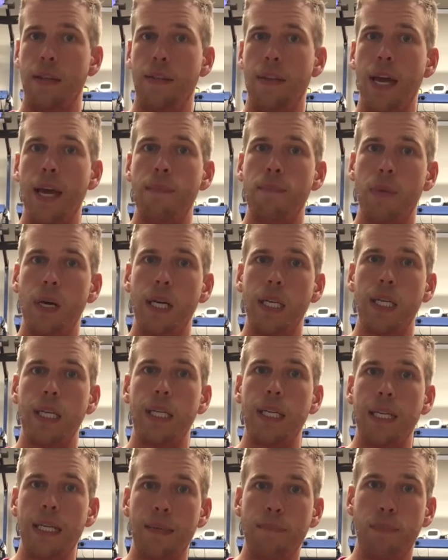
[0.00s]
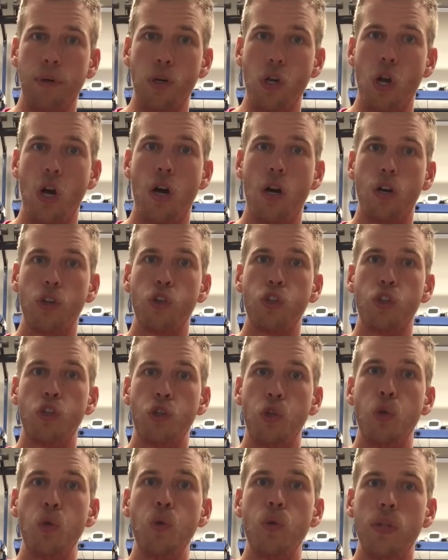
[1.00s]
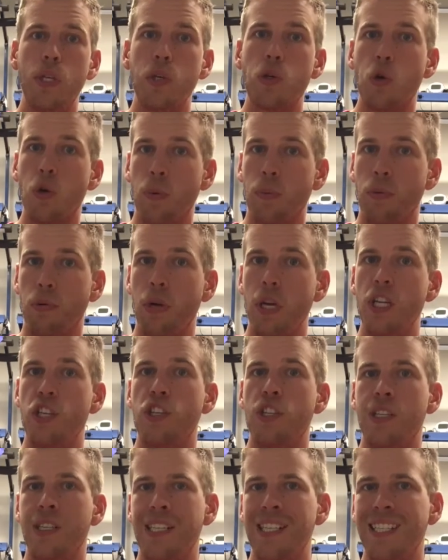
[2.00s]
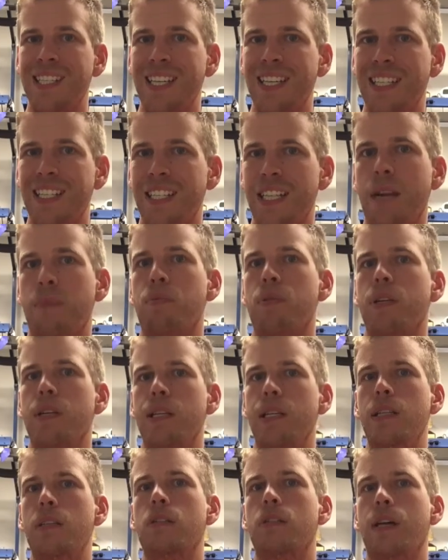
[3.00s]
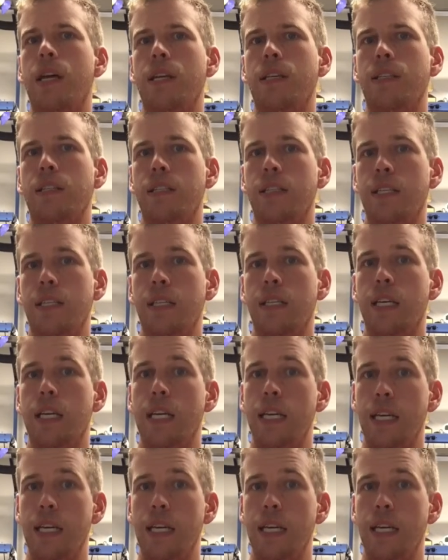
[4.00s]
That money belongs to the corporation. It is a separate legal entity.